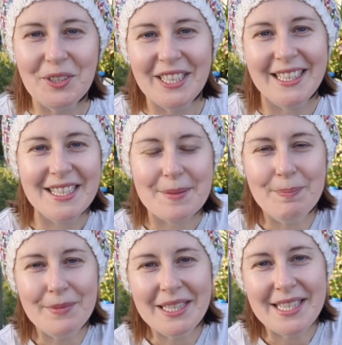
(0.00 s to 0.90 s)
morning, it's
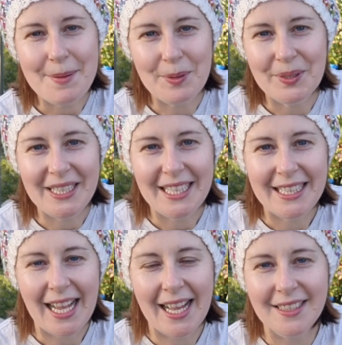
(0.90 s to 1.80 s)
Monday
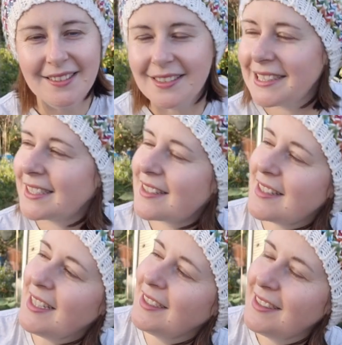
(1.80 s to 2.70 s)
morning and the
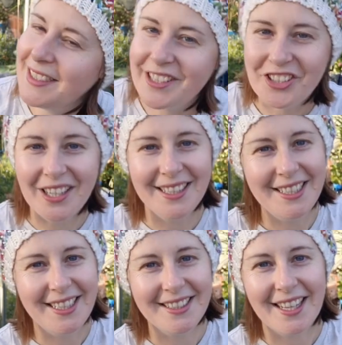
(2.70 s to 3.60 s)
sun is
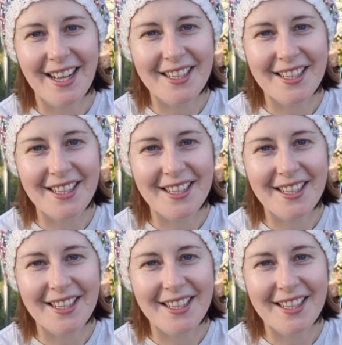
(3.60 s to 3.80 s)
shining.